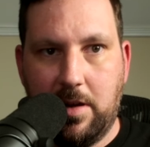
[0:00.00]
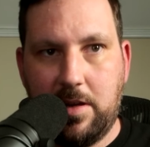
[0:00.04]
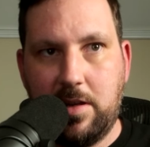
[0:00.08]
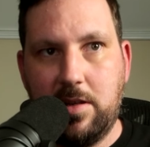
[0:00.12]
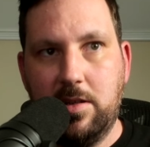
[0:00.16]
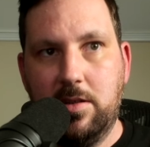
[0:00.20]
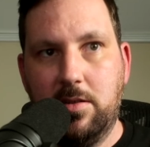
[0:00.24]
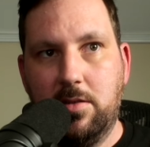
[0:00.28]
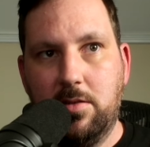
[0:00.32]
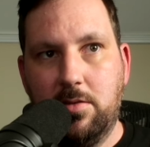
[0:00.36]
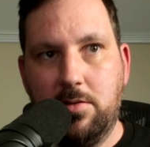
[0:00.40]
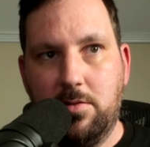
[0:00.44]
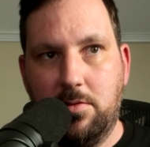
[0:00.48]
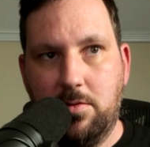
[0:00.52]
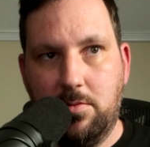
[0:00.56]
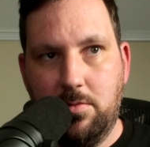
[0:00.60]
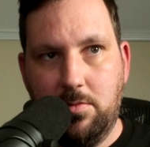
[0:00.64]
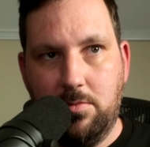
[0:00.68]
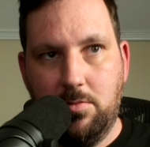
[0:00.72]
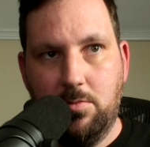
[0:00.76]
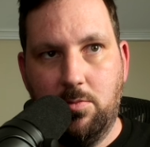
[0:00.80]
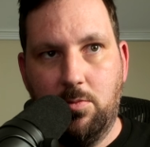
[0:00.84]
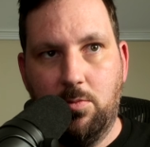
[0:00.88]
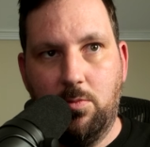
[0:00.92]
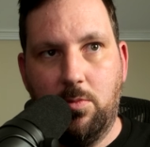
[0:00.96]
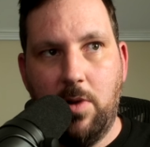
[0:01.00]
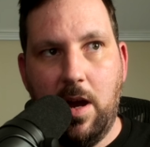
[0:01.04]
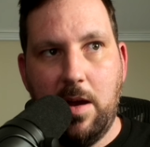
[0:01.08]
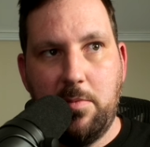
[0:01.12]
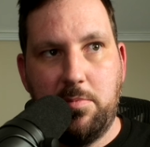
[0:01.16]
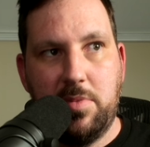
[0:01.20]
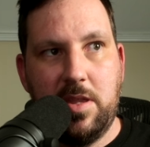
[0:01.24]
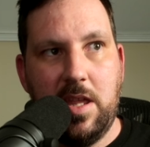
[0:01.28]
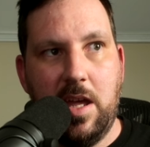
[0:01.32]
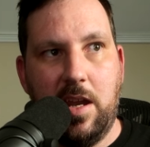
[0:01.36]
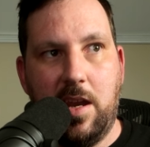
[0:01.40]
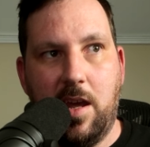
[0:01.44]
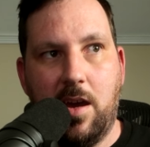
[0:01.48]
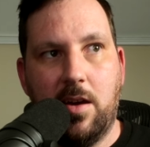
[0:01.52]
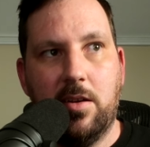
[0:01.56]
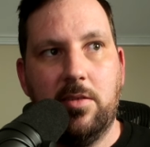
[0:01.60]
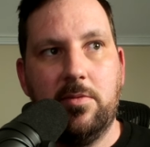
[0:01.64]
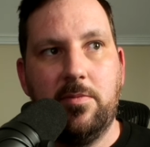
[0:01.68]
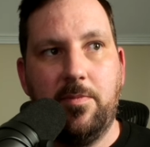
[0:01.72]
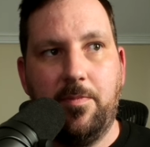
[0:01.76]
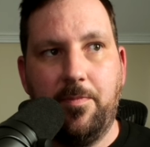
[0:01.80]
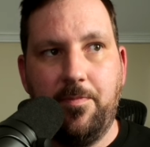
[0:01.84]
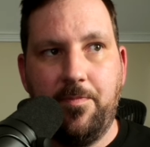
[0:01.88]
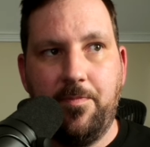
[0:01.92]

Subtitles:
can wipe that out.